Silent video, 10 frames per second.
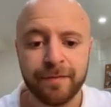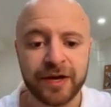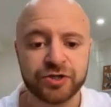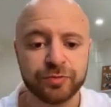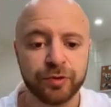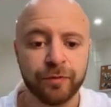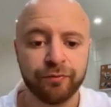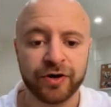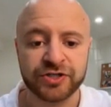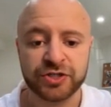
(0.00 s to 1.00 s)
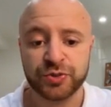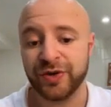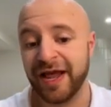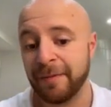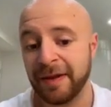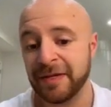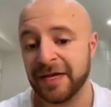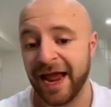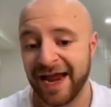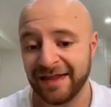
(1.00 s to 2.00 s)
Measurable impressions would
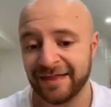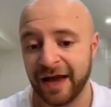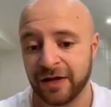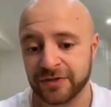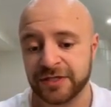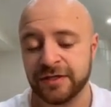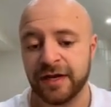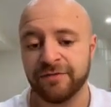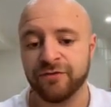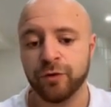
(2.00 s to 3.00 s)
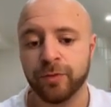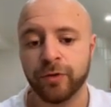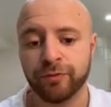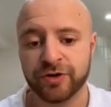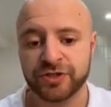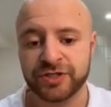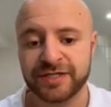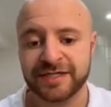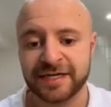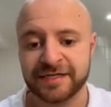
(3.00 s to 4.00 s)
maybe 8,000, and viewable impressions
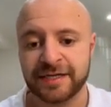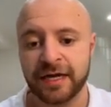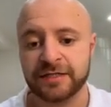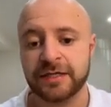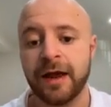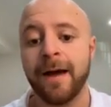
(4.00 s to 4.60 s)
is 6,000.